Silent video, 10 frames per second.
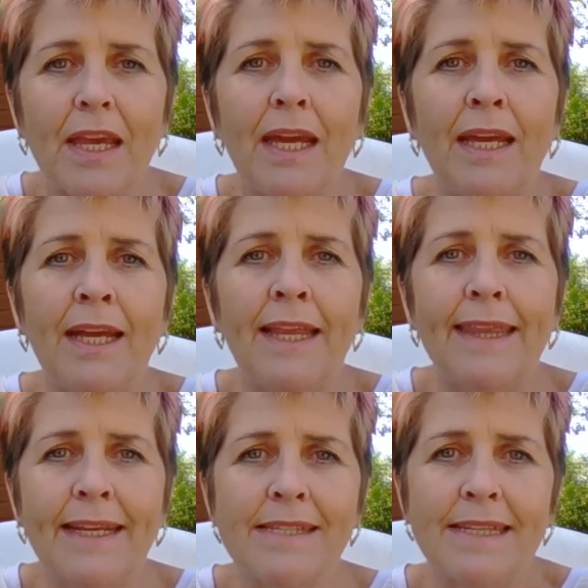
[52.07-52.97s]

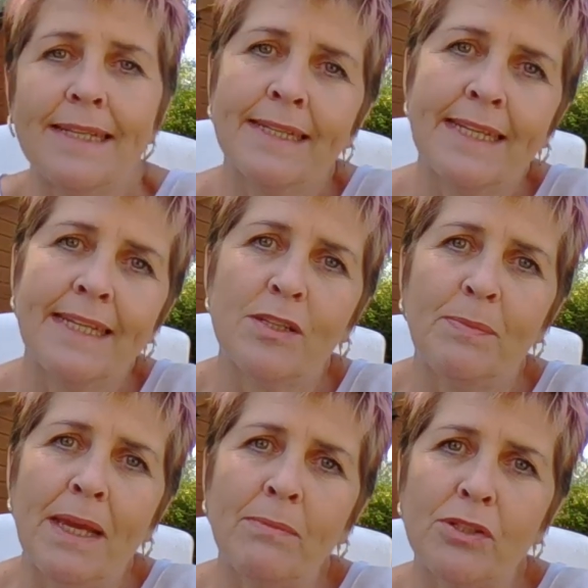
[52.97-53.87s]
things that you'll need to
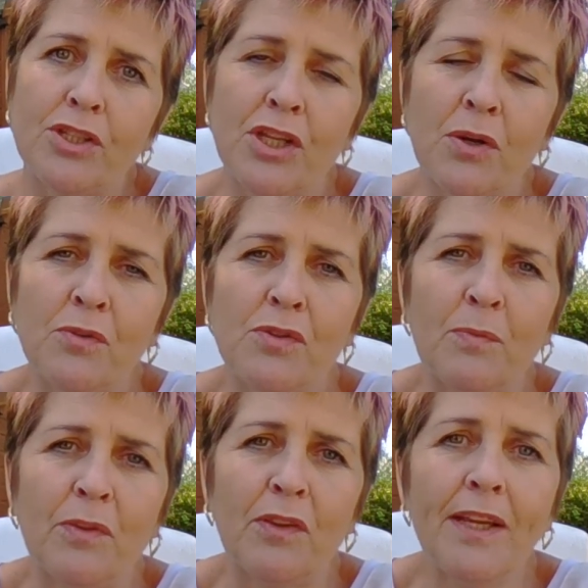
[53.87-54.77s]
be able to sew
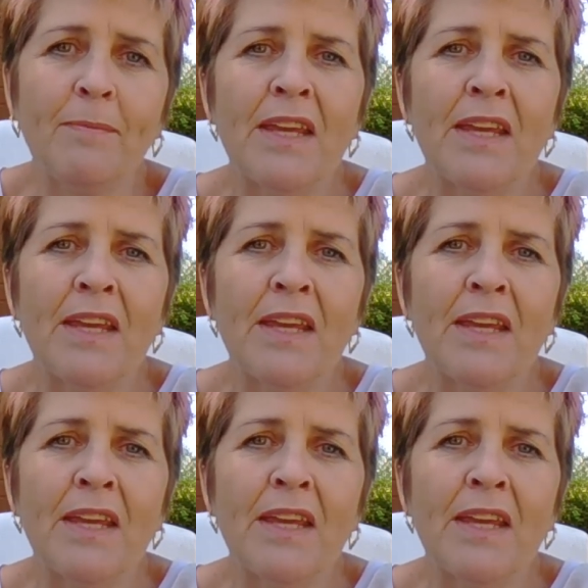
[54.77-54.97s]
something,